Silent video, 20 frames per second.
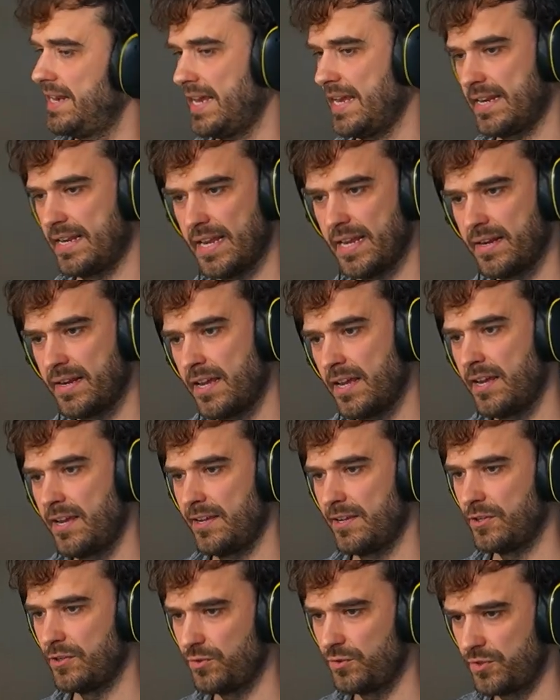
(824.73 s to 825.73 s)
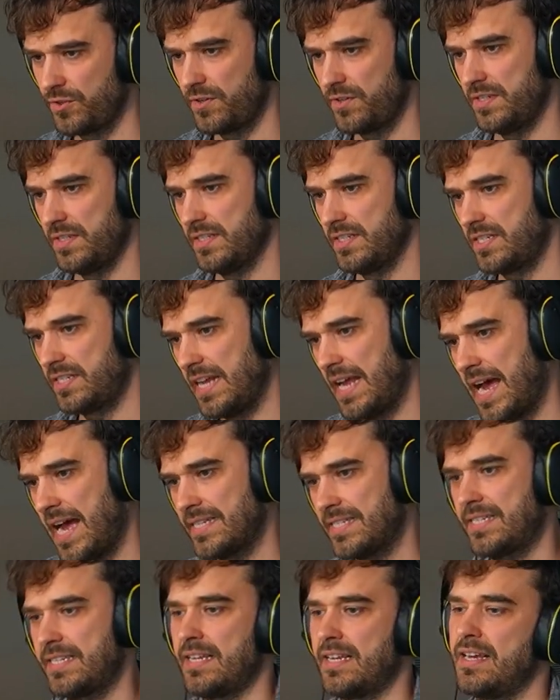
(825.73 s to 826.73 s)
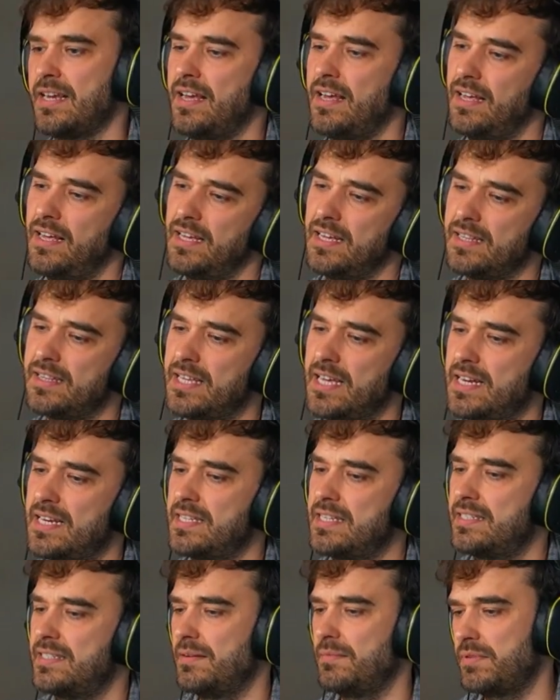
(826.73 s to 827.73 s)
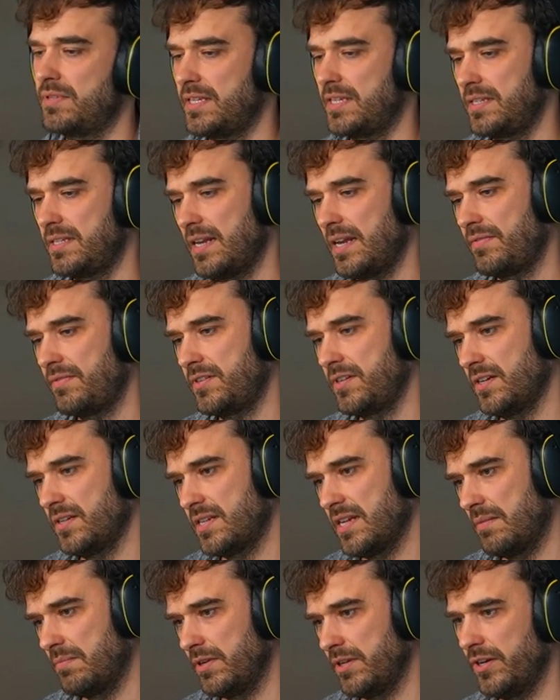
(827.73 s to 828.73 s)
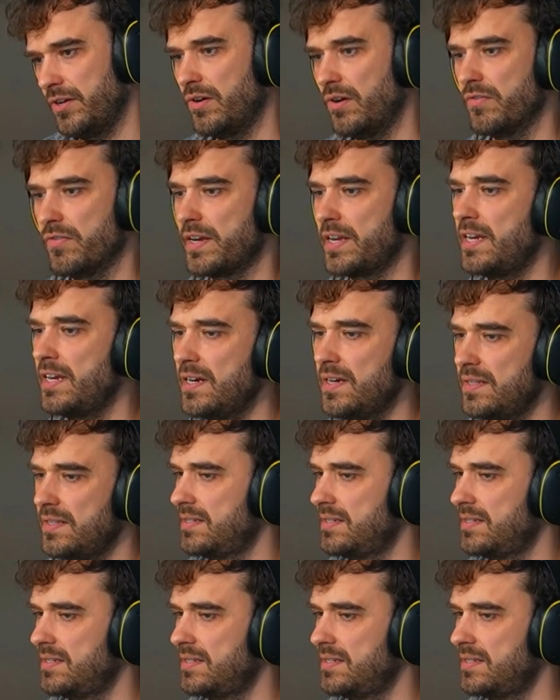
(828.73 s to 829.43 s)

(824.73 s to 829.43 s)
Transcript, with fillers: And then users and stats, uh, that is something that I've got down below over here.